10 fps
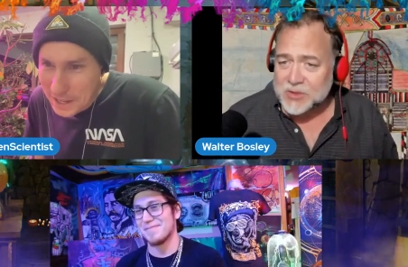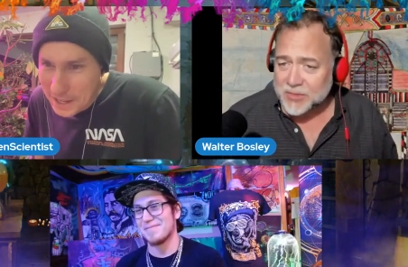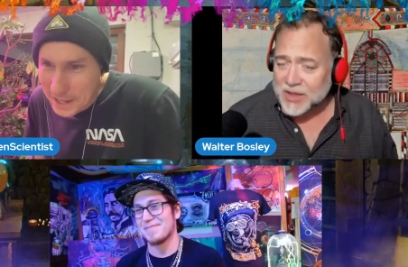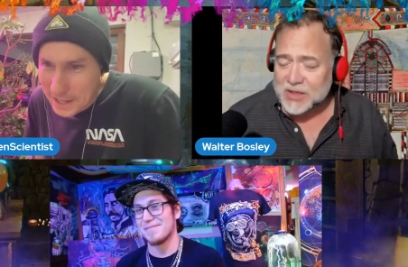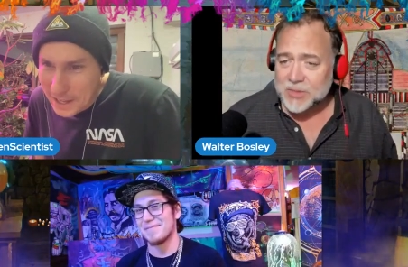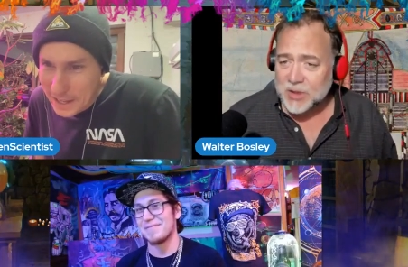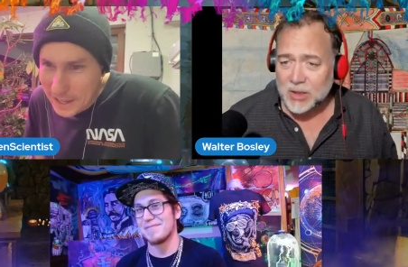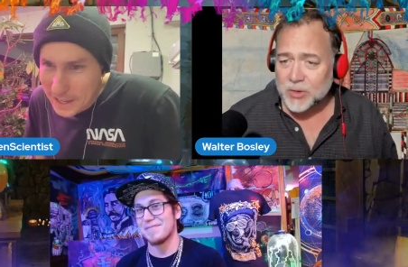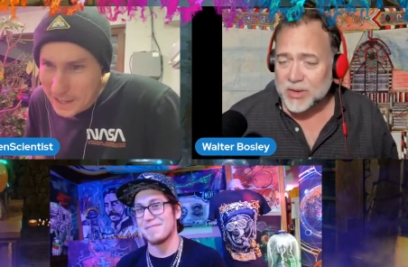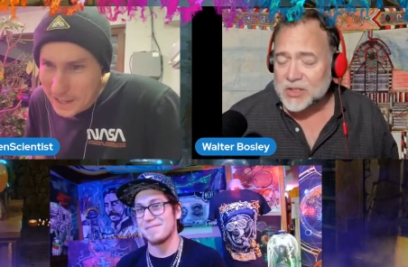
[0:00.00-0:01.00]
Speaker 1: management
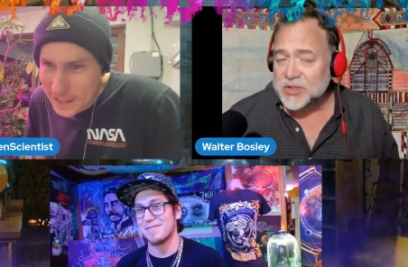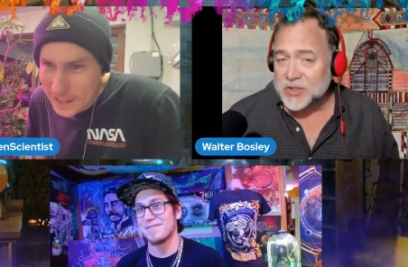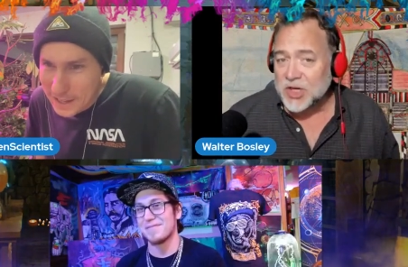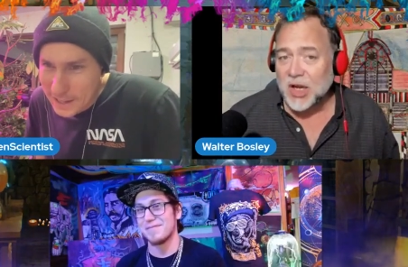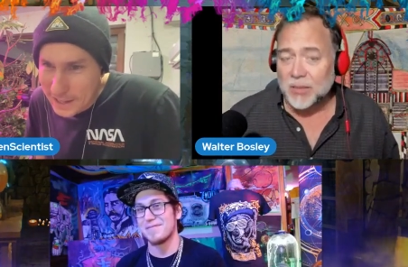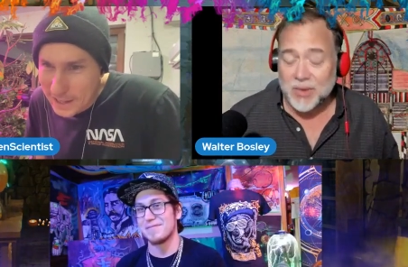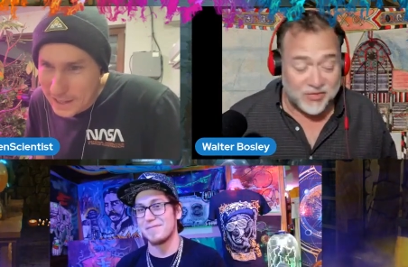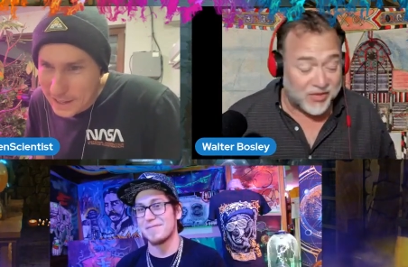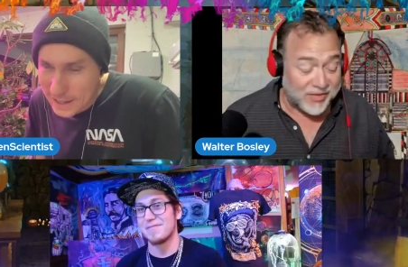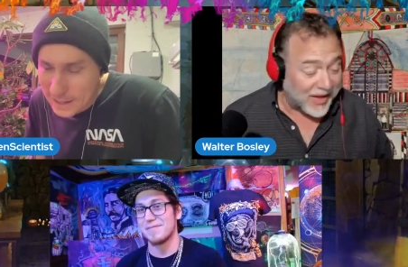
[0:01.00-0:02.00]
operation job. I've
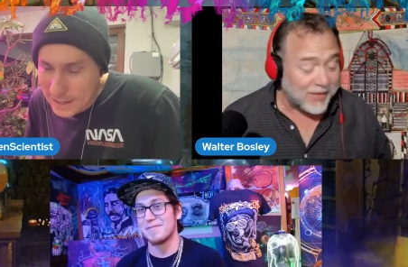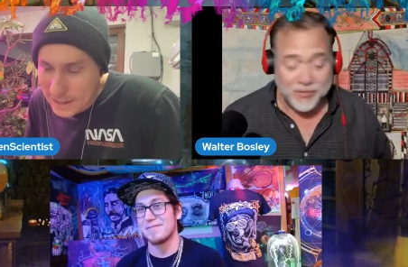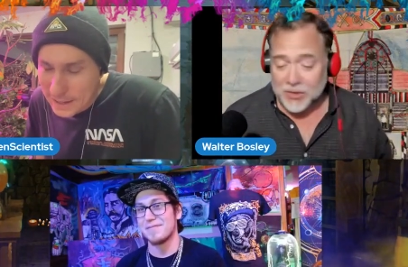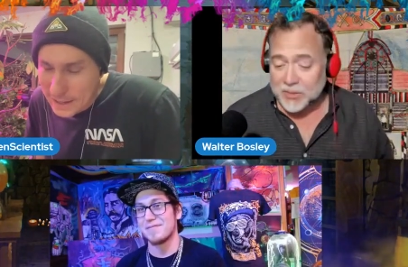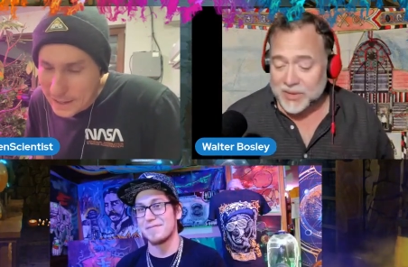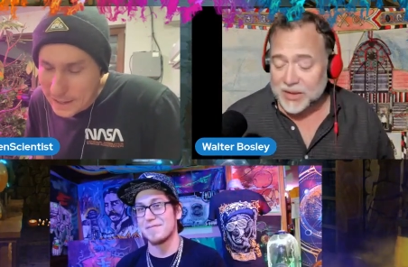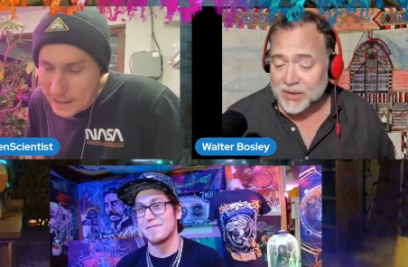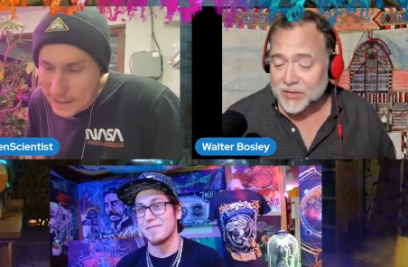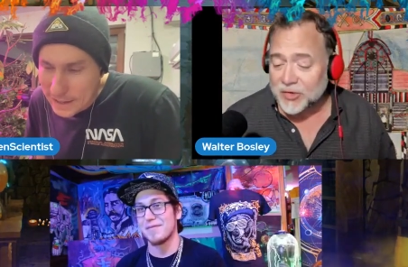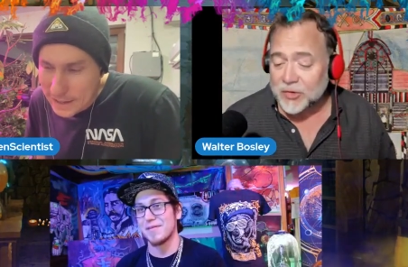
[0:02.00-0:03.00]
said that from the
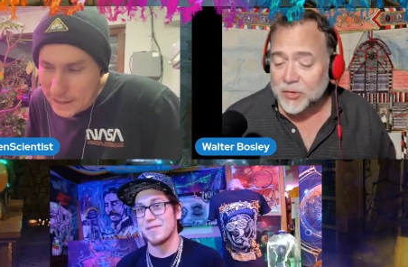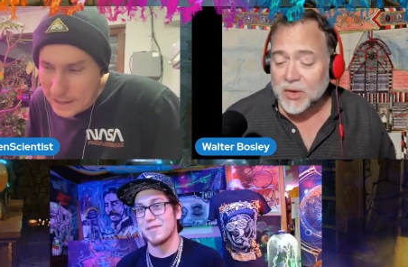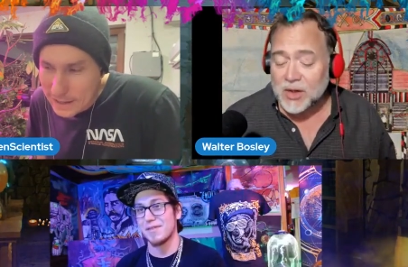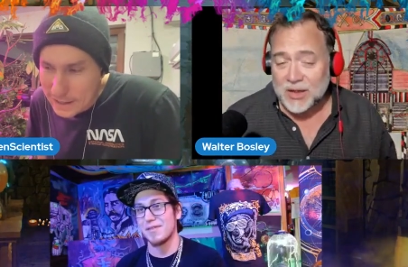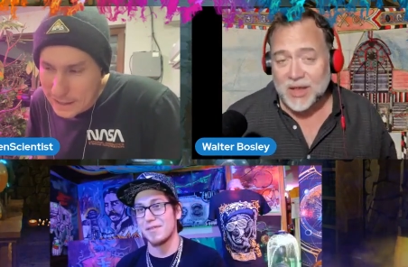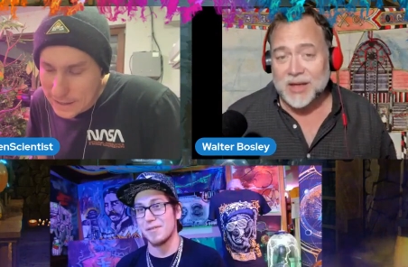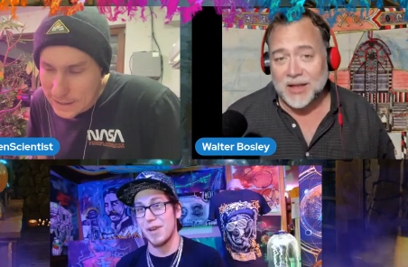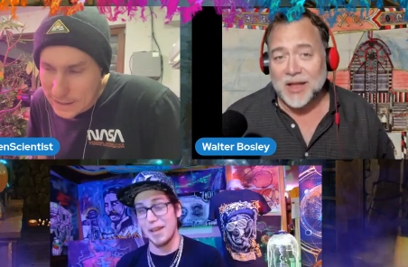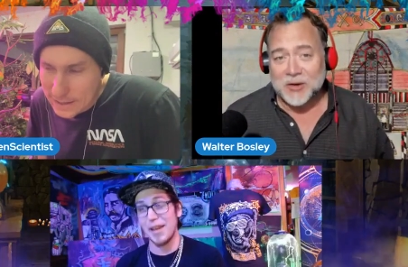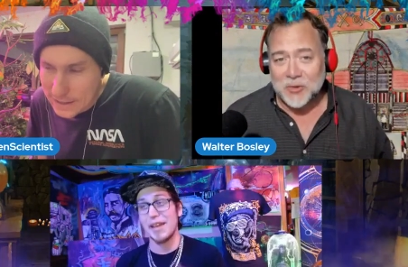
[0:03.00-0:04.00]
beginning too. Got a
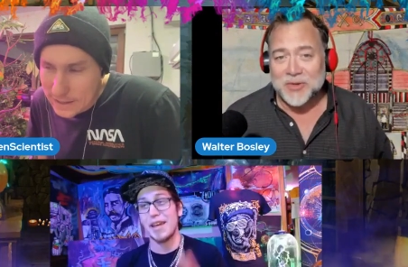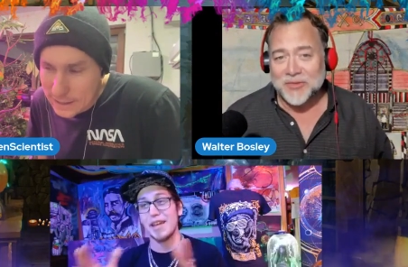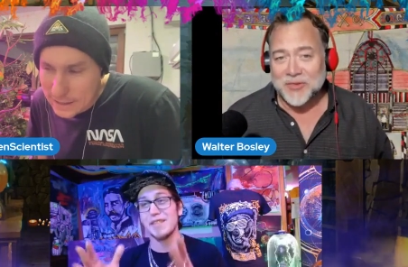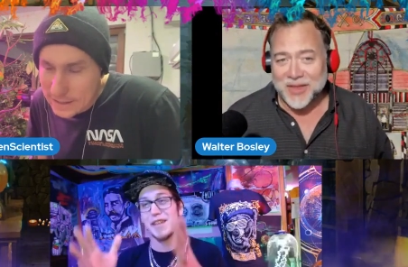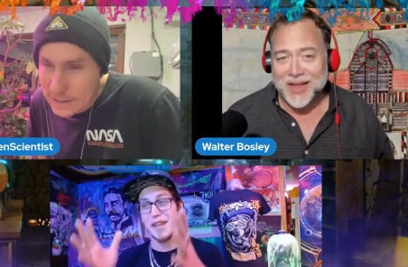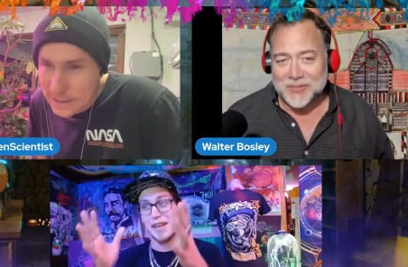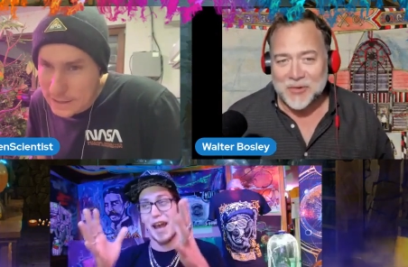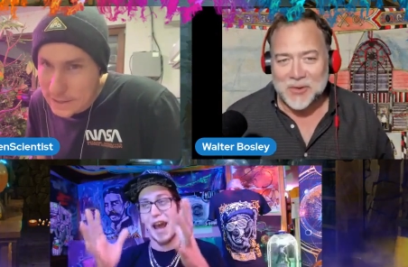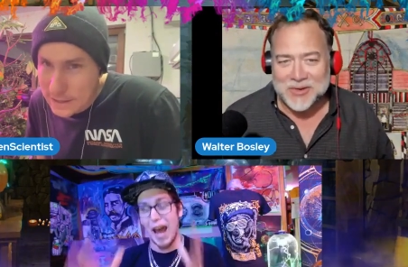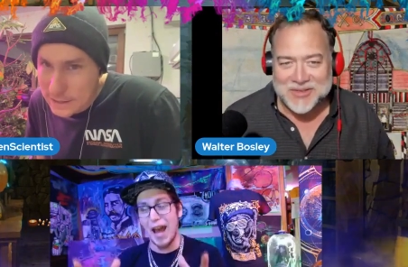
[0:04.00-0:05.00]
lot right, of grief for that. He's like
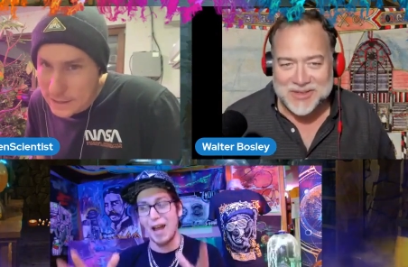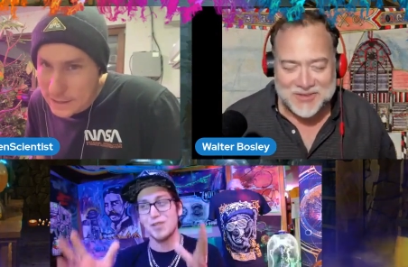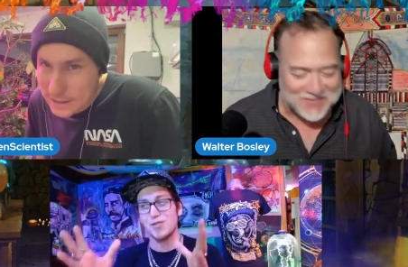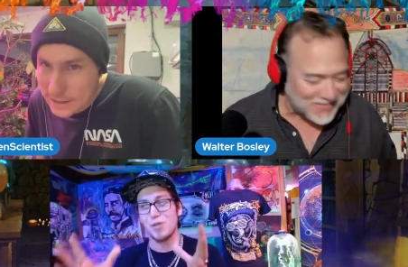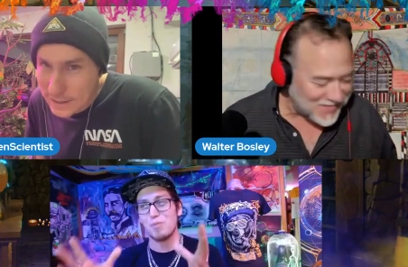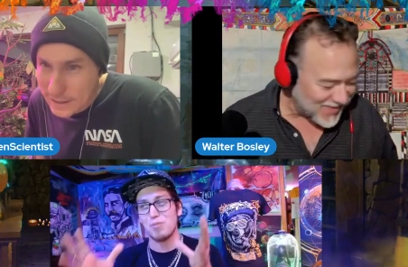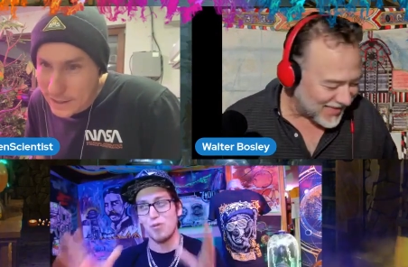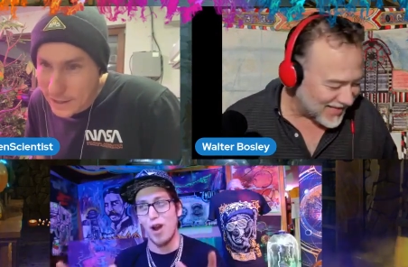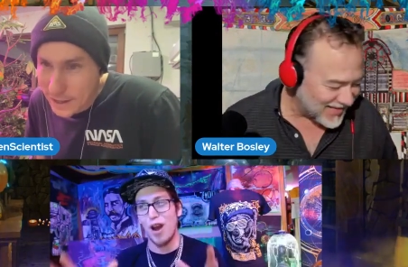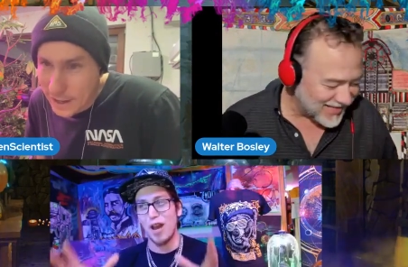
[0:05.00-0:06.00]
an actual
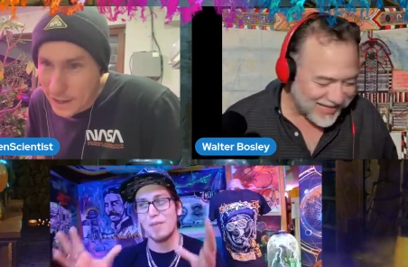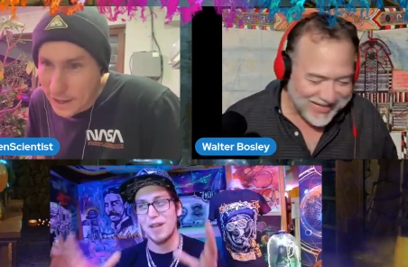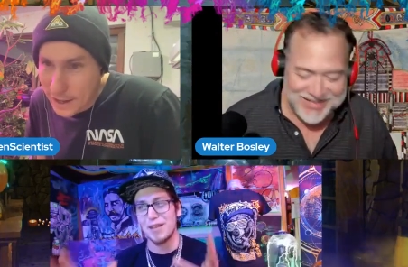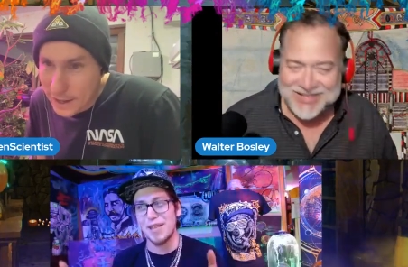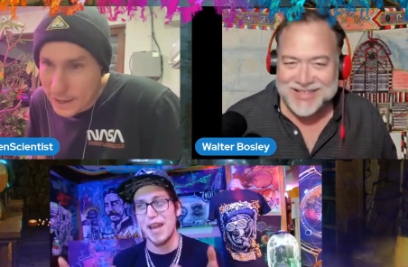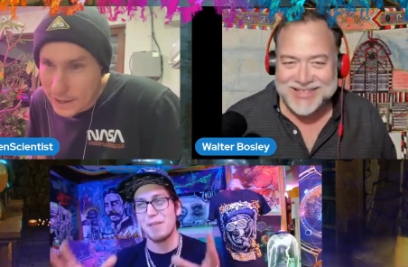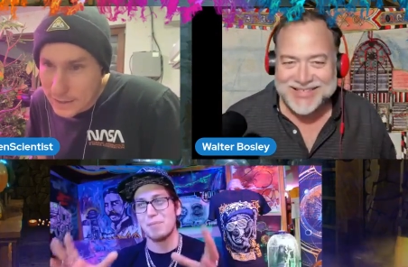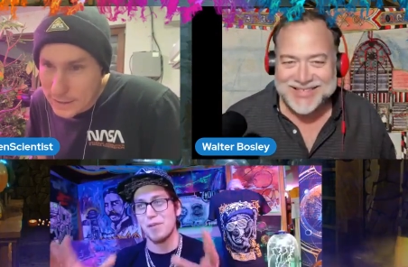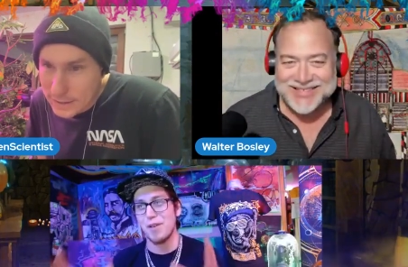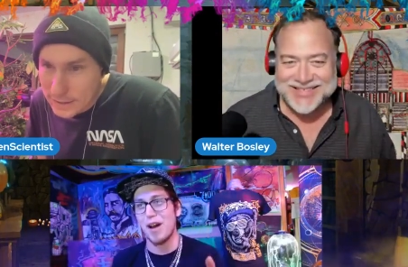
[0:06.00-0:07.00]
Speaker 2: prime yeah.
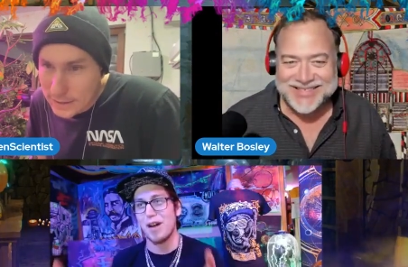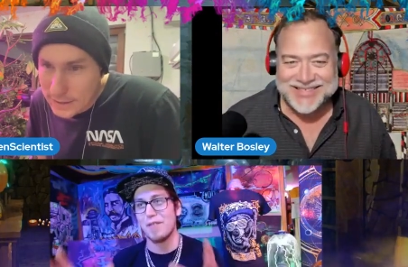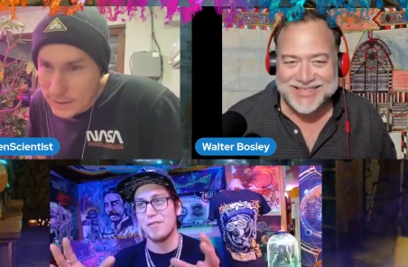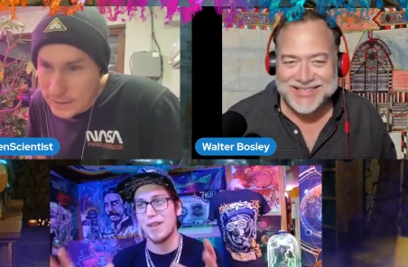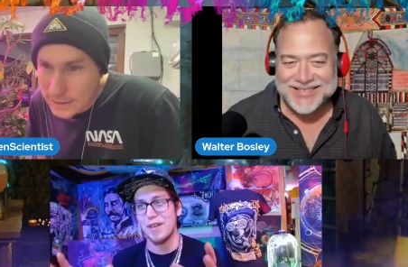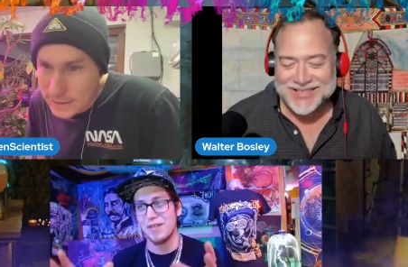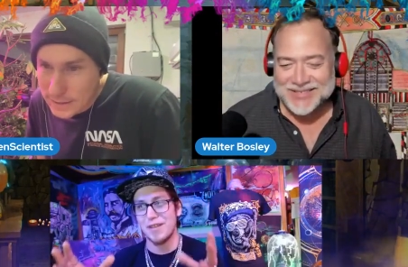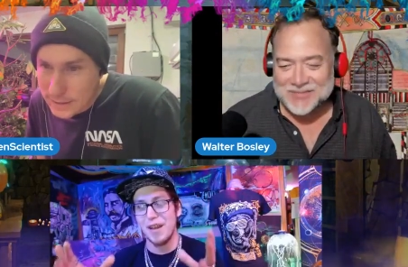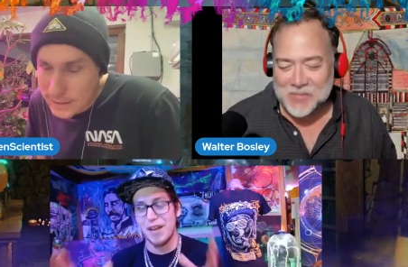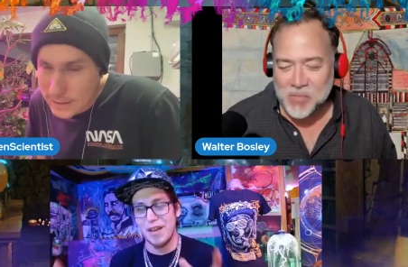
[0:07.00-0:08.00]
example of
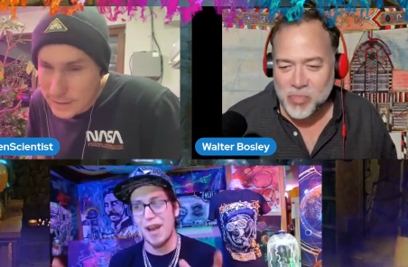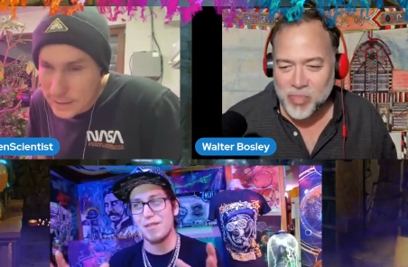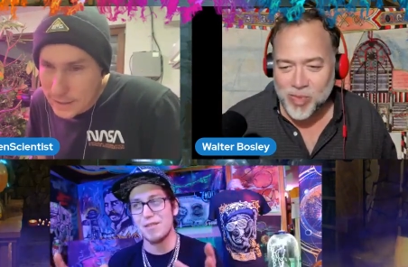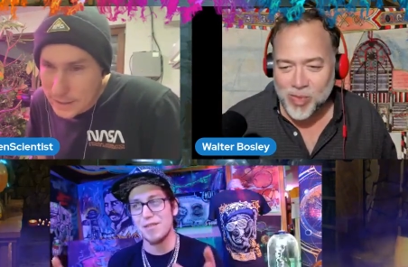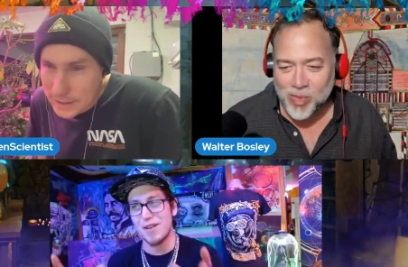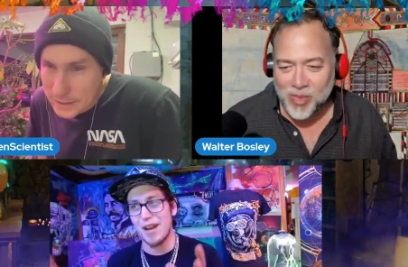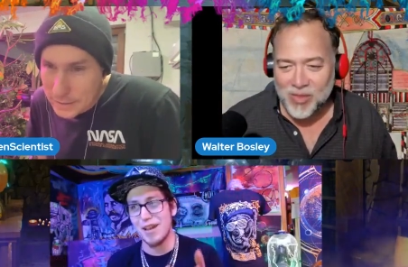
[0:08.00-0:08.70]
this counter